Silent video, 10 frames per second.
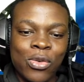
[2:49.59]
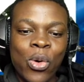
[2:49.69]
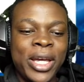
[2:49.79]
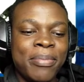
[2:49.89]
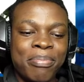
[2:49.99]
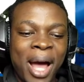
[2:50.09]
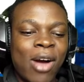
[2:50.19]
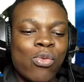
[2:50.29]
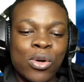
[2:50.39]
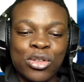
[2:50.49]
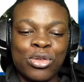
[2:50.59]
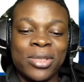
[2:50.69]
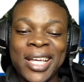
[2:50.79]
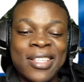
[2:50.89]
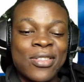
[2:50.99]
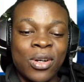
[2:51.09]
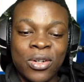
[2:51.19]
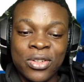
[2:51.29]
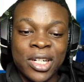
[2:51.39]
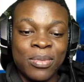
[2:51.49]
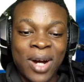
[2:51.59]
going backwards to thirteen hundred.